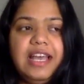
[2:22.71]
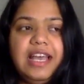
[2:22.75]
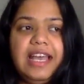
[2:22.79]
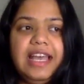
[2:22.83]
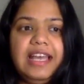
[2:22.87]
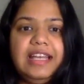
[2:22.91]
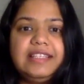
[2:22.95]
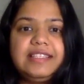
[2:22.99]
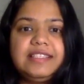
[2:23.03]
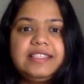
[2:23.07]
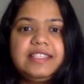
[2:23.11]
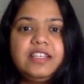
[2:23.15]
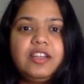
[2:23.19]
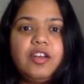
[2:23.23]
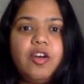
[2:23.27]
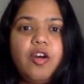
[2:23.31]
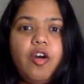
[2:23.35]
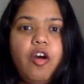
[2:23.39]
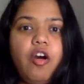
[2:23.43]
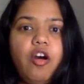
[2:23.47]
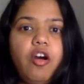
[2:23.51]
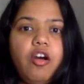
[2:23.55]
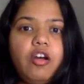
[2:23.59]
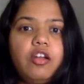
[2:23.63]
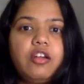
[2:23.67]
It's an
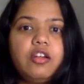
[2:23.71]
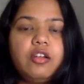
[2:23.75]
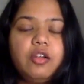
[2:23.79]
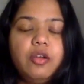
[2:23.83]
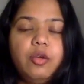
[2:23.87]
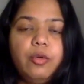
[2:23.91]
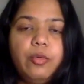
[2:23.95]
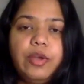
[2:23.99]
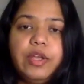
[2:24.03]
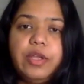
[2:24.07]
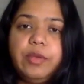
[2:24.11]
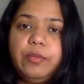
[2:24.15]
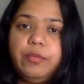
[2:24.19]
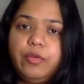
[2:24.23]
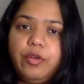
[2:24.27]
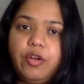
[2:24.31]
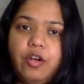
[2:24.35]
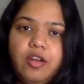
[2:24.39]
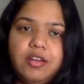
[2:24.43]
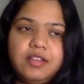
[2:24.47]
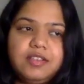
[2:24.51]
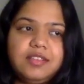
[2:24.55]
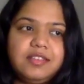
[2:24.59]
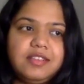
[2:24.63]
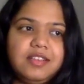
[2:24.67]
ongoing
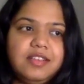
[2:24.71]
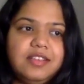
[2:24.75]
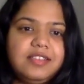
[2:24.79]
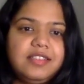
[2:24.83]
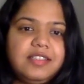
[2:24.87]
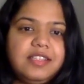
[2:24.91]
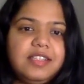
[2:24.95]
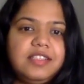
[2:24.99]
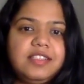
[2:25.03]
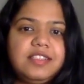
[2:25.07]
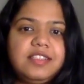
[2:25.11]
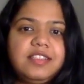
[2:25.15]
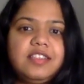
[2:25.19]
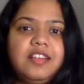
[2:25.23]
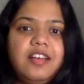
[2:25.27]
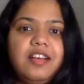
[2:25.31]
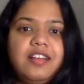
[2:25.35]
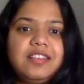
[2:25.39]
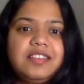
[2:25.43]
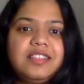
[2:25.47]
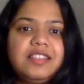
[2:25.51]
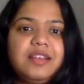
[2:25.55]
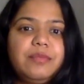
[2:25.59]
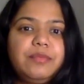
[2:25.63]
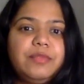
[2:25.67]
process. It's
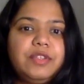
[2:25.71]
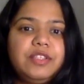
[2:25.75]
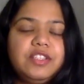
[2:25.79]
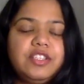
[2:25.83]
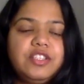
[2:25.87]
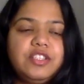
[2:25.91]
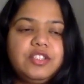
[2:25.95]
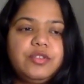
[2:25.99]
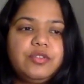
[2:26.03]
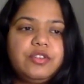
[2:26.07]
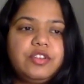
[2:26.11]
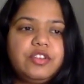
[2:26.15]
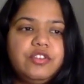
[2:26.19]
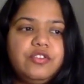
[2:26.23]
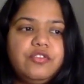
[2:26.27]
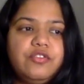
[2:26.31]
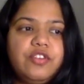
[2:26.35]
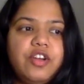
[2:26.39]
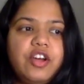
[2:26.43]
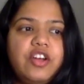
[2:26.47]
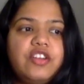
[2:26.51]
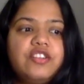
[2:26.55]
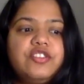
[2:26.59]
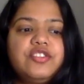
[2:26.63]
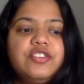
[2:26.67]
not something that you can
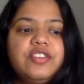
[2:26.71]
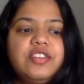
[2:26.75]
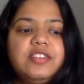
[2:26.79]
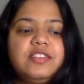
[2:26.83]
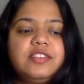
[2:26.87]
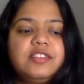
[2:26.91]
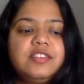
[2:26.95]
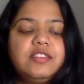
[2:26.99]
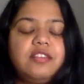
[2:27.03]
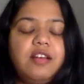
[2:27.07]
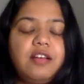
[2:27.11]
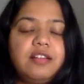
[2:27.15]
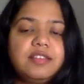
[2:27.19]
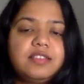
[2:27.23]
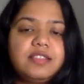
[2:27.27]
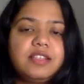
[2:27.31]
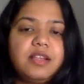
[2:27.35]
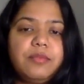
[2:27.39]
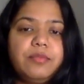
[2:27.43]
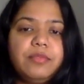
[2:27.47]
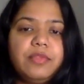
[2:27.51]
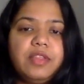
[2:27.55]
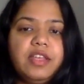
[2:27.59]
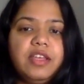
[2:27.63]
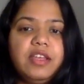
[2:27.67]
rush. It's not
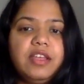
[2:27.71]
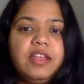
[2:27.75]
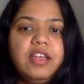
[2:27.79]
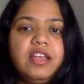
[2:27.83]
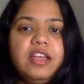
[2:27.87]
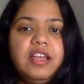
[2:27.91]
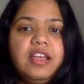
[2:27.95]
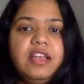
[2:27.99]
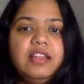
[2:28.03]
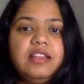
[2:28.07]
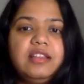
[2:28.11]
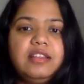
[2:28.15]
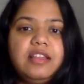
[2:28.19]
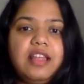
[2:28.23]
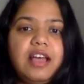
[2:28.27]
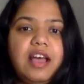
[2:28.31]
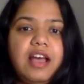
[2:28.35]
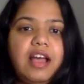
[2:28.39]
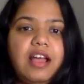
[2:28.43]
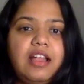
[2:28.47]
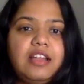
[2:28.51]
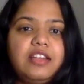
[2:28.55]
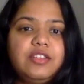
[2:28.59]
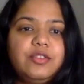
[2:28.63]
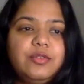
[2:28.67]
something
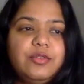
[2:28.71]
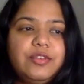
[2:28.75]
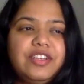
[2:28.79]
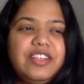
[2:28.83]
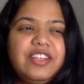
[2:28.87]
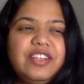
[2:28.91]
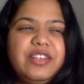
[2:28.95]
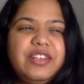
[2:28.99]
that you